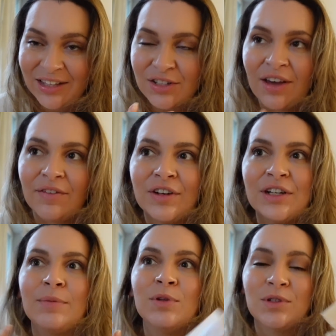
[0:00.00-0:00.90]
So every
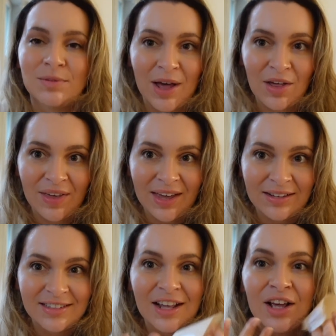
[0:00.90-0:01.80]
time you smell
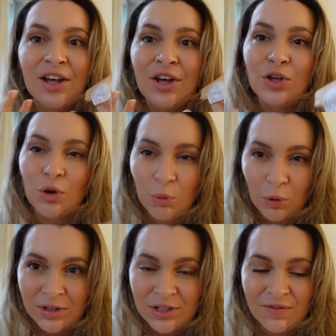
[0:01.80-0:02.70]
this, you're
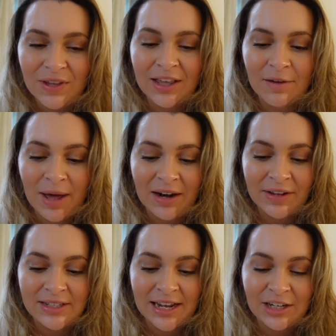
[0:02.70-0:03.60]
brought to the feeling of
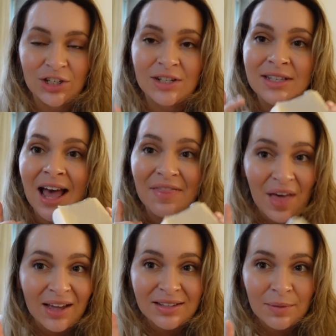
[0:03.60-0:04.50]
manifestations, and
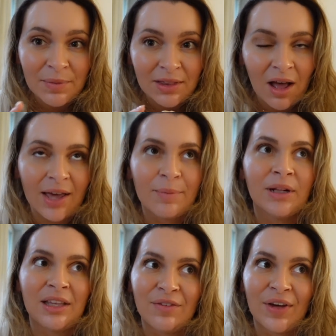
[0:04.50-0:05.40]
that is something that I
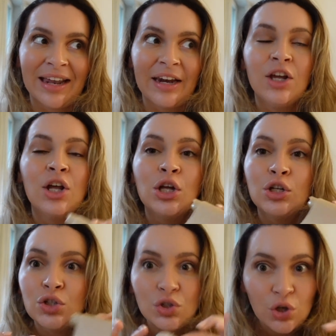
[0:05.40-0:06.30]
believe in
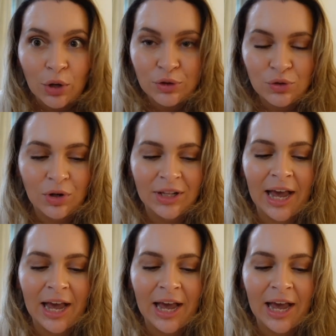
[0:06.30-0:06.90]
so strongly.